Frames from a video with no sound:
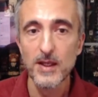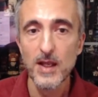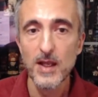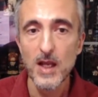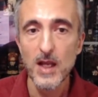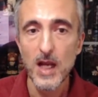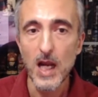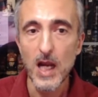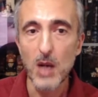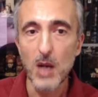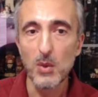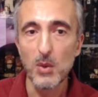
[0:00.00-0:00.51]

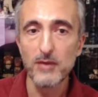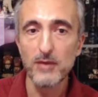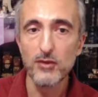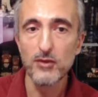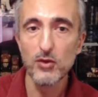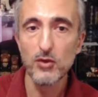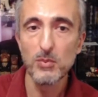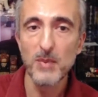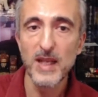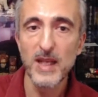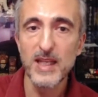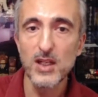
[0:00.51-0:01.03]

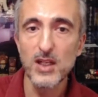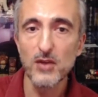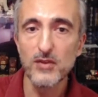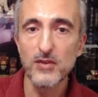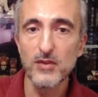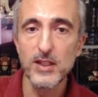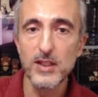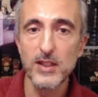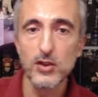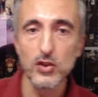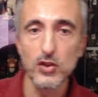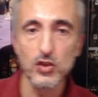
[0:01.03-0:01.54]
However, many of
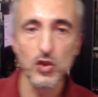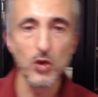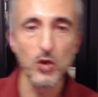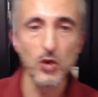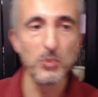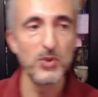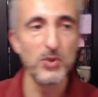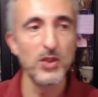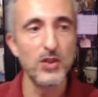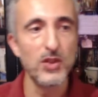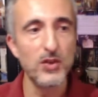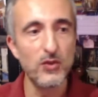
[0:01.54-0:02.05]
the
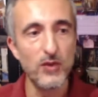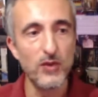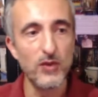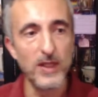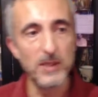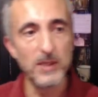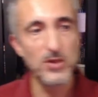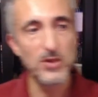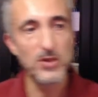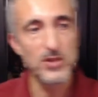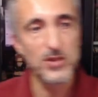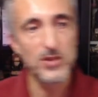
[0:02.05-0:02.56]
utopian
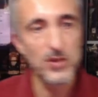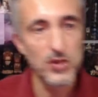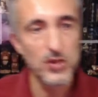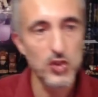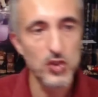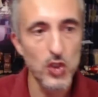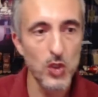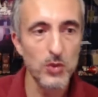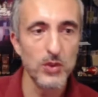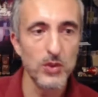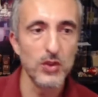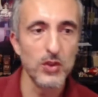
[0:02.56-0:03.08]
dreamers
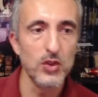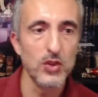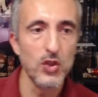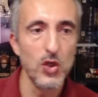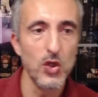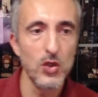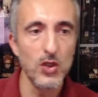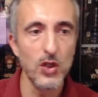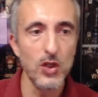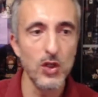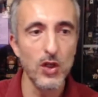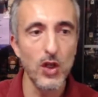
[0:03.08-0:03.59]
show the
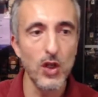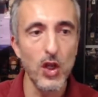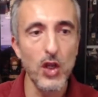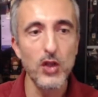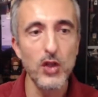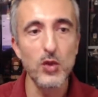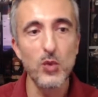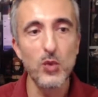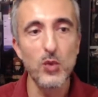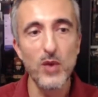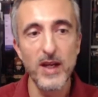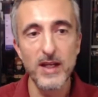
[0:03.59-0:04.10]
total
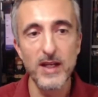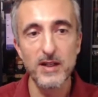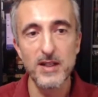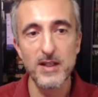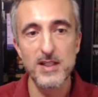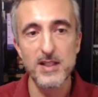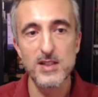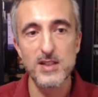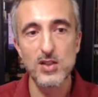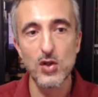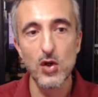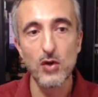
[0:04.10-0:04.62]

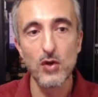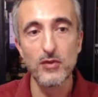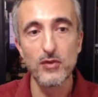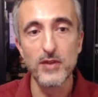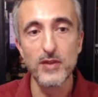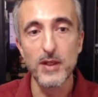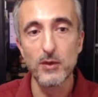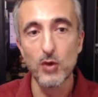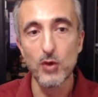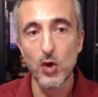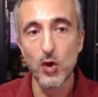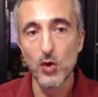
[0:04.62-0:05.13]
unawareness of
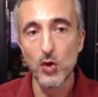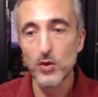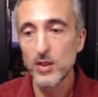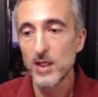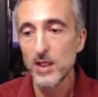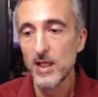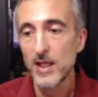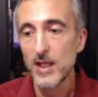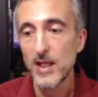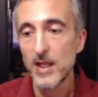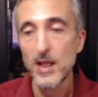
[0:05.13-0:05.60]
their own